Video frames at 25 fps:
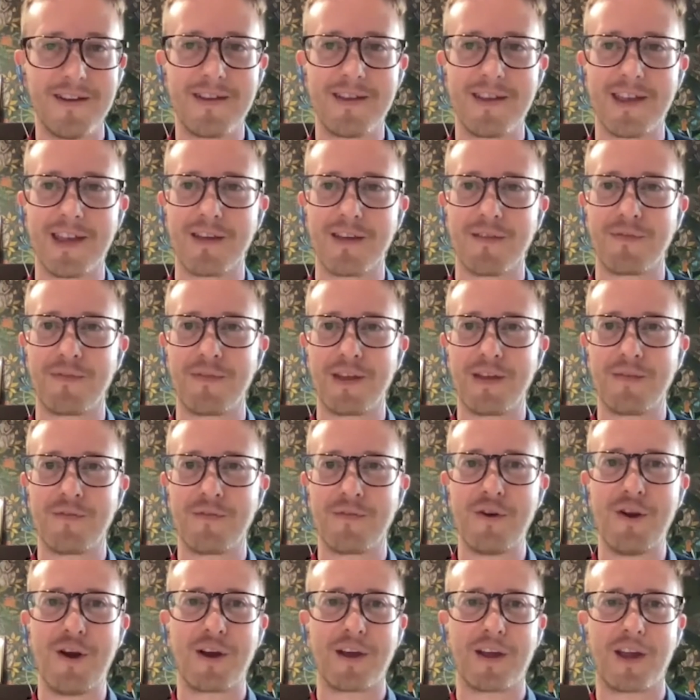if you're
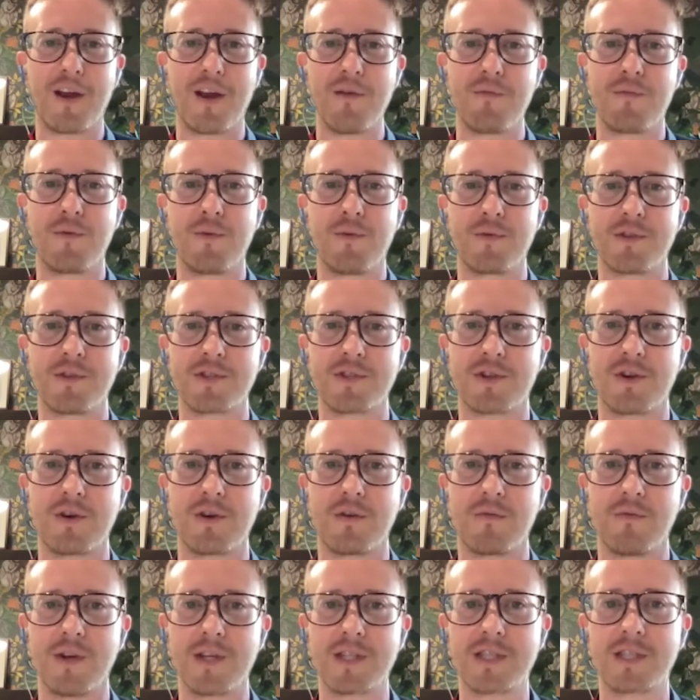not careful with the
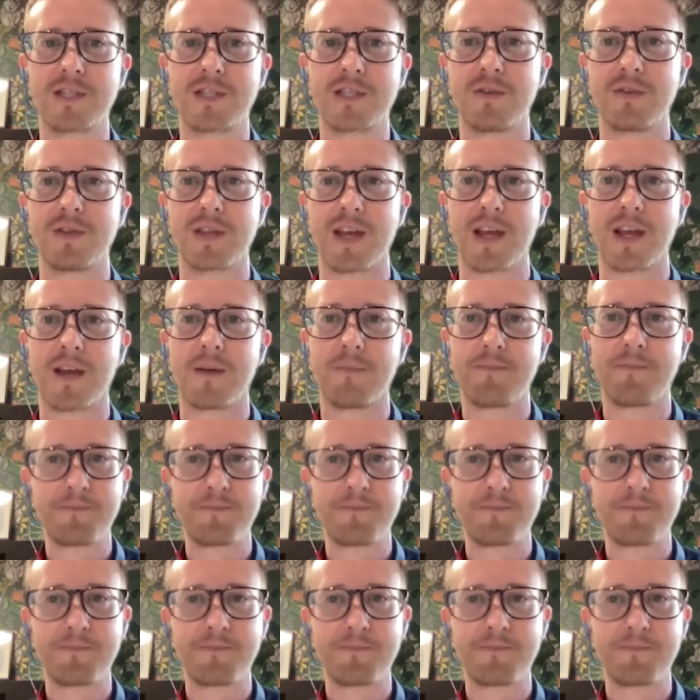certain risks you take.